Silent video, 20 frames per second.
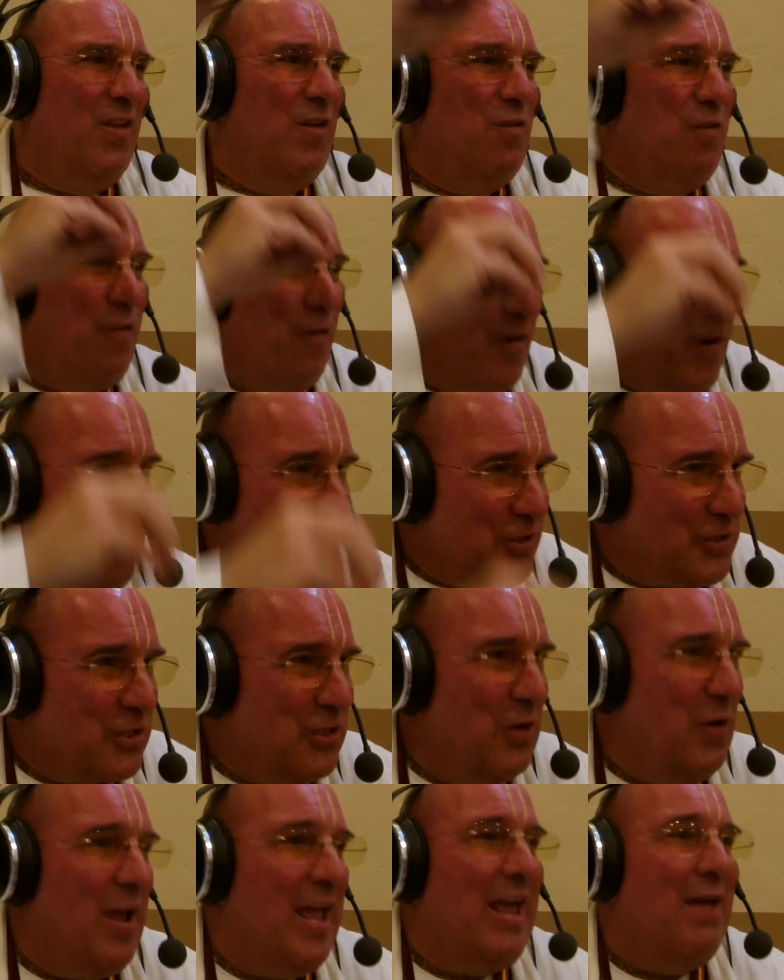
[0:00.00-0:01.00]
First,
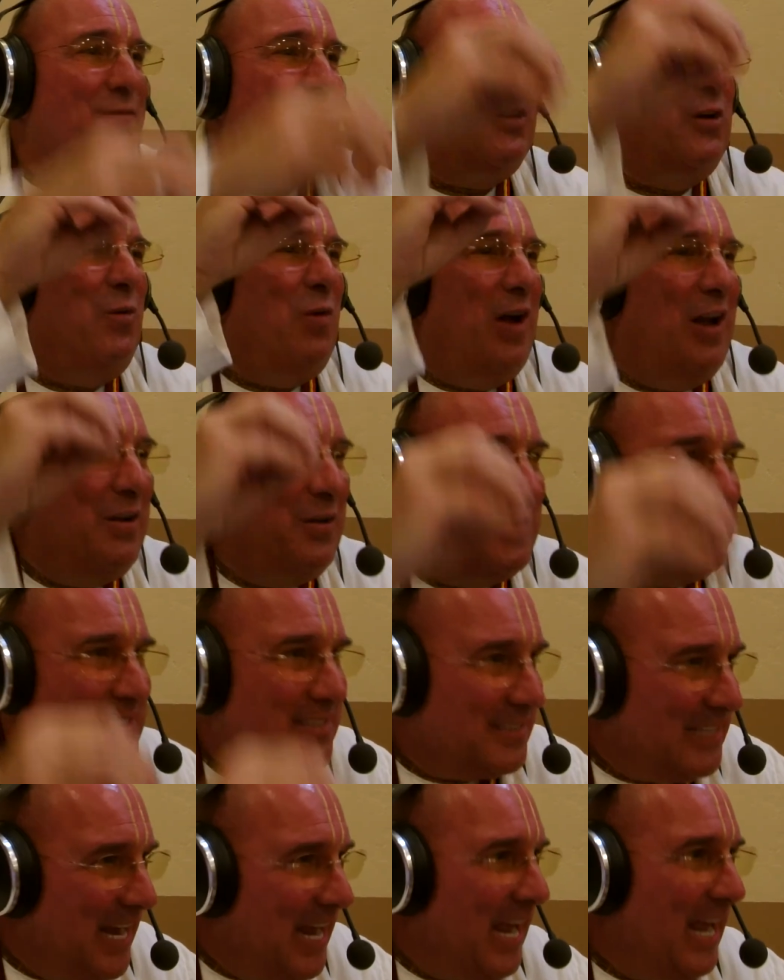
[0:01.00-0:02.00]
you have to
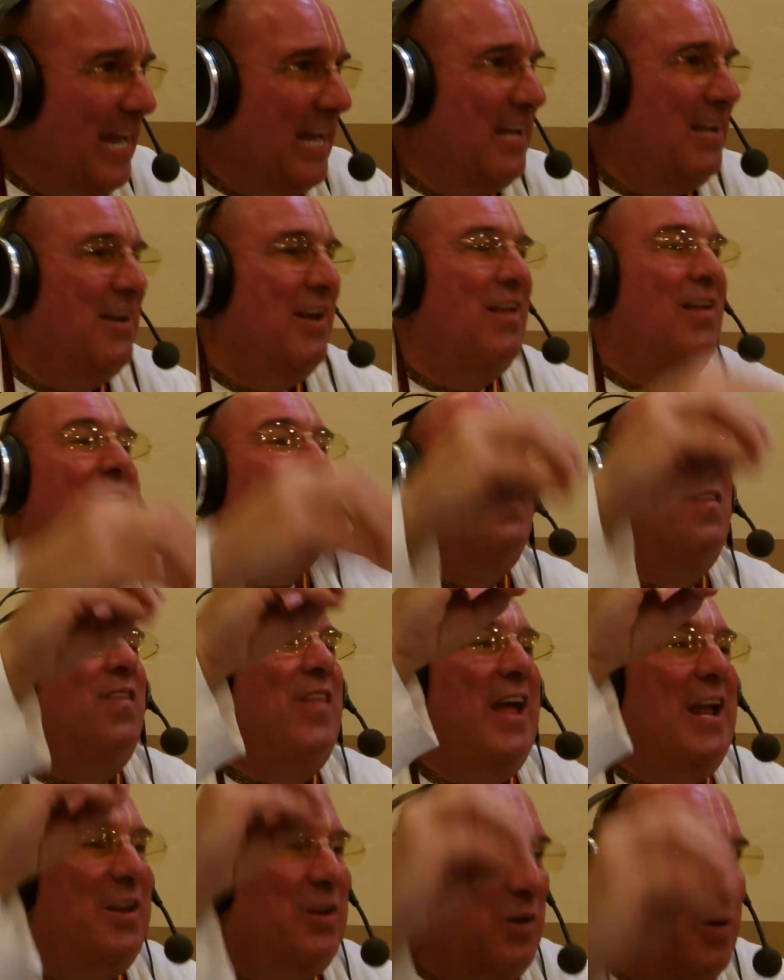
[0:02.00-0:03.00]
understand
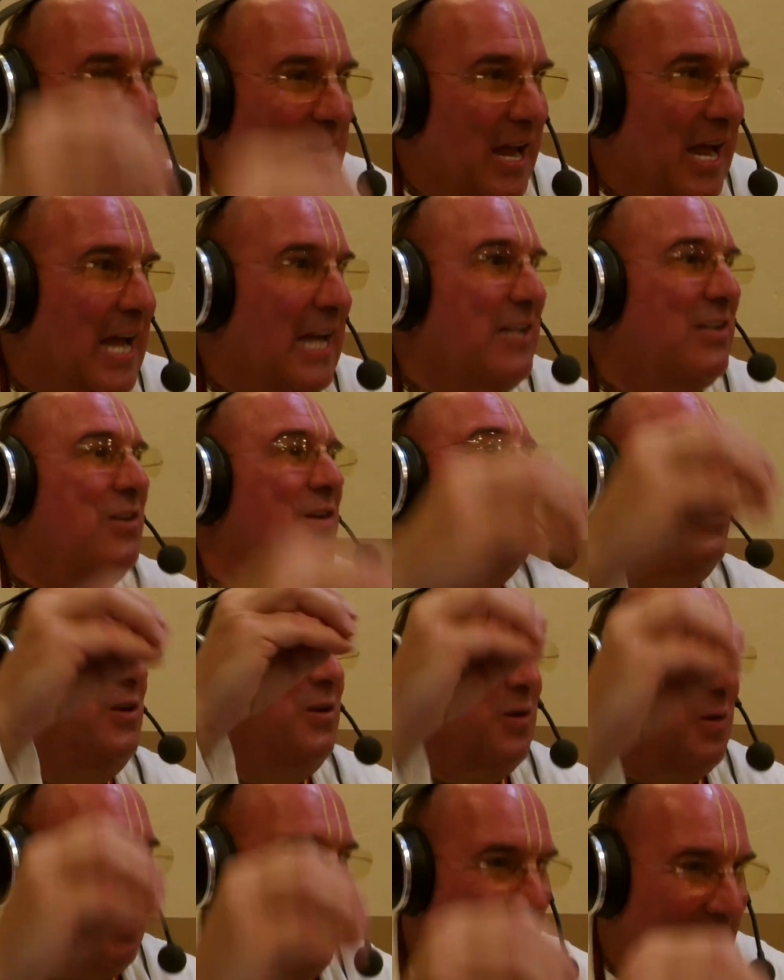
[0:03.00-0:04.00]
that you're not
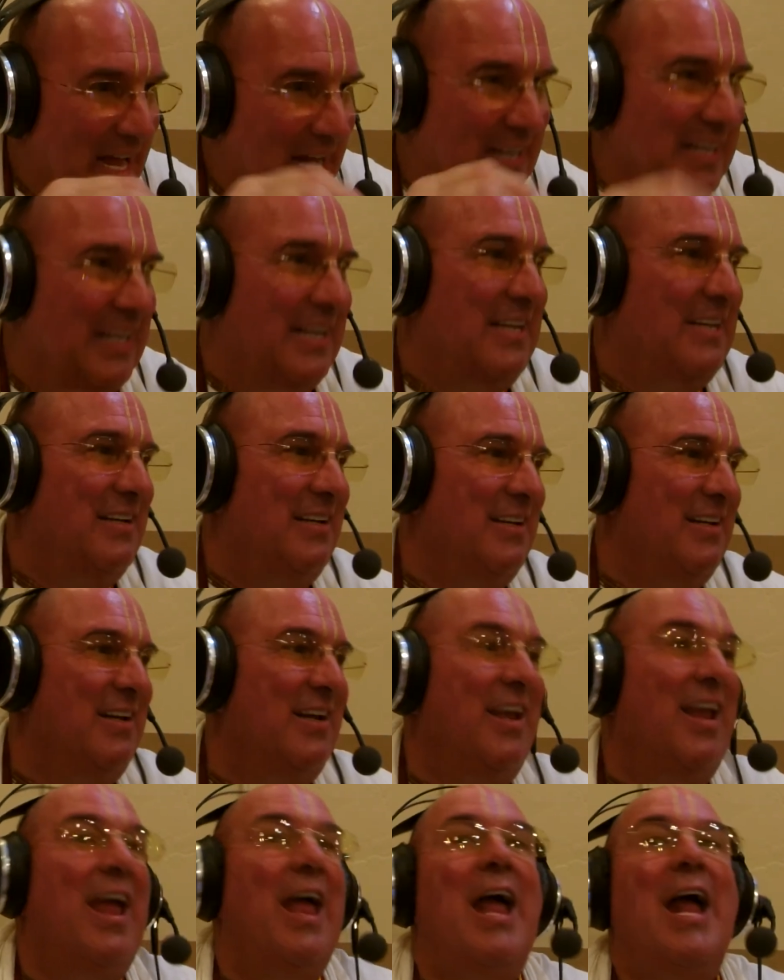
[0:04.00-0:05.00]
your body.
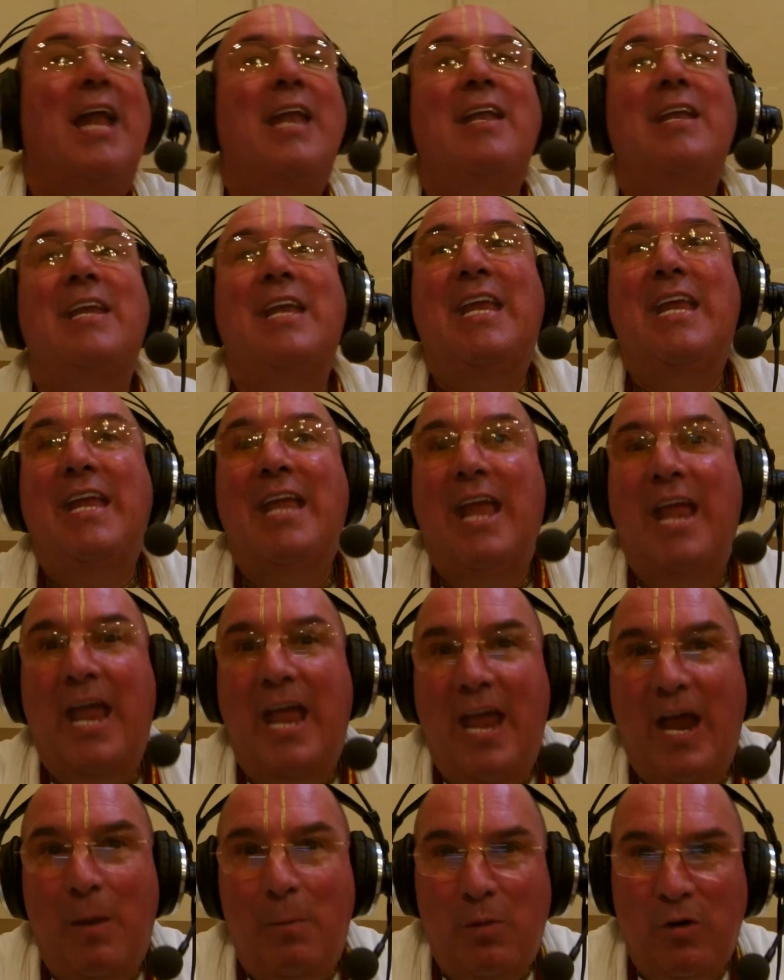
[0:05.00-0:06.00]
And he
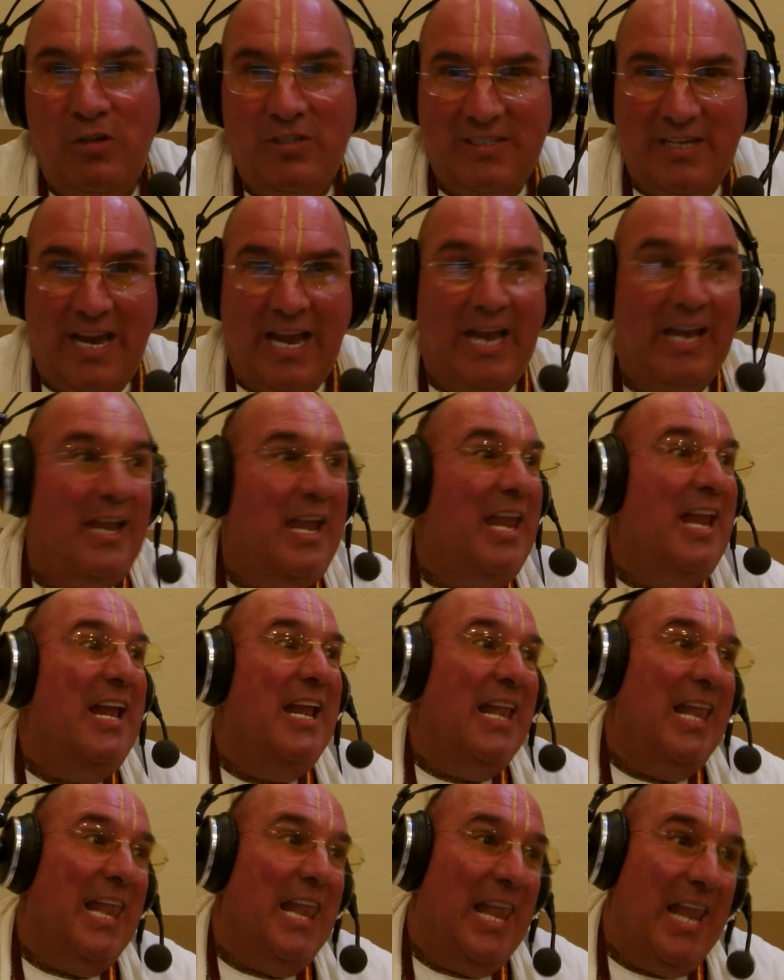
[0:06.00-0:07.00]
hammers that
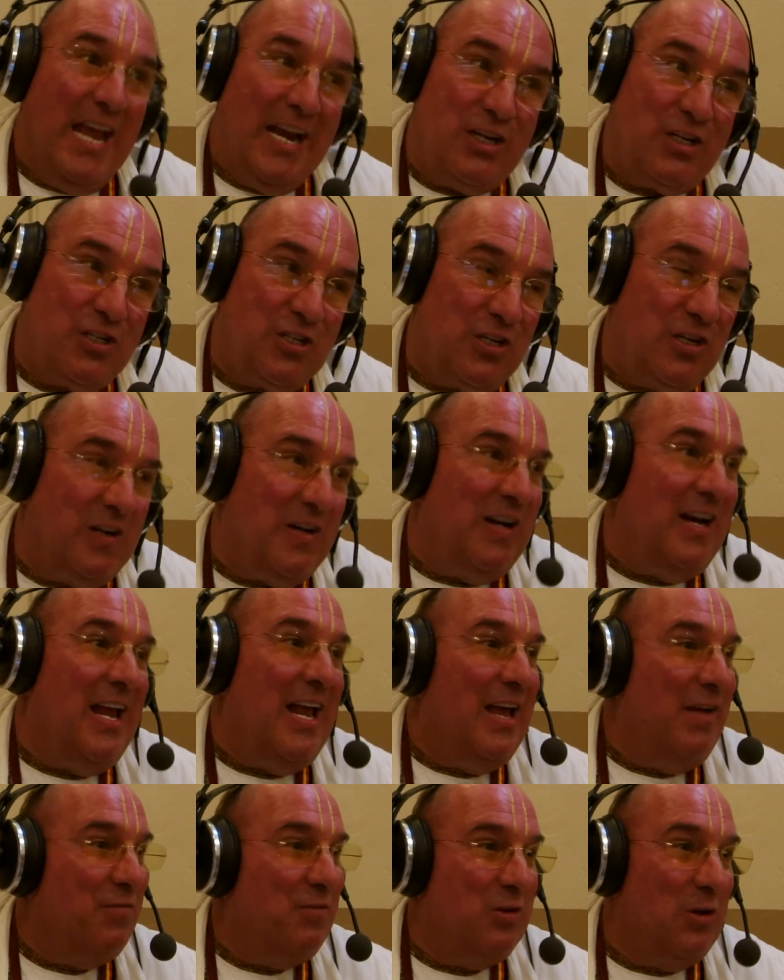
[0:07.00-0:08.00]
lecture
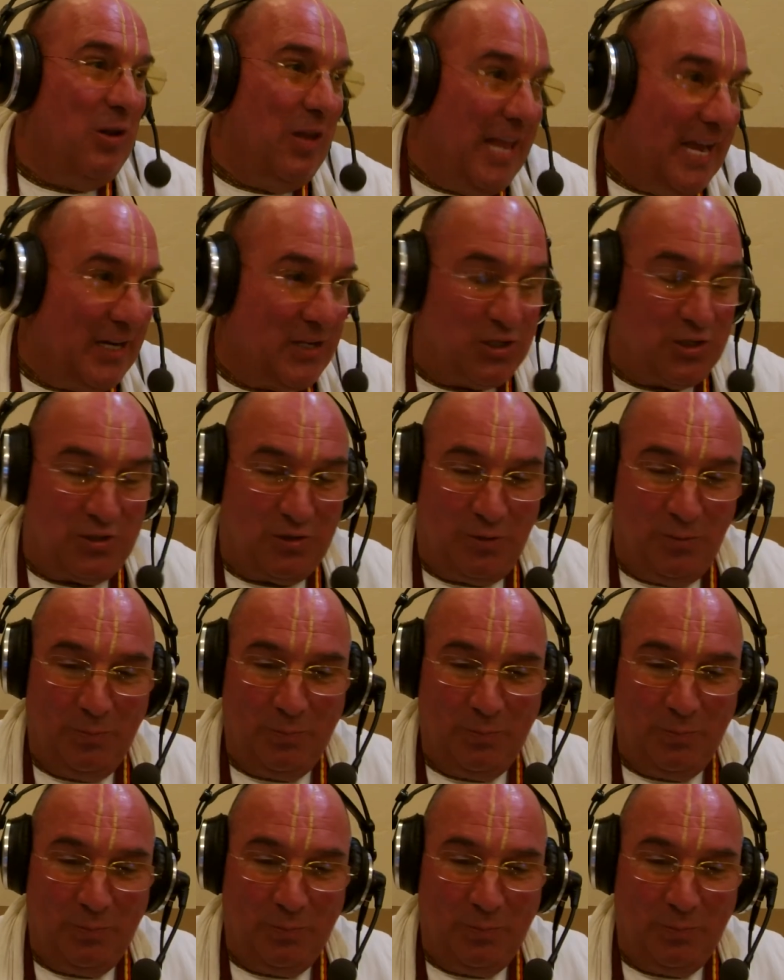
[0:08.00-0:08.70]
after lecture.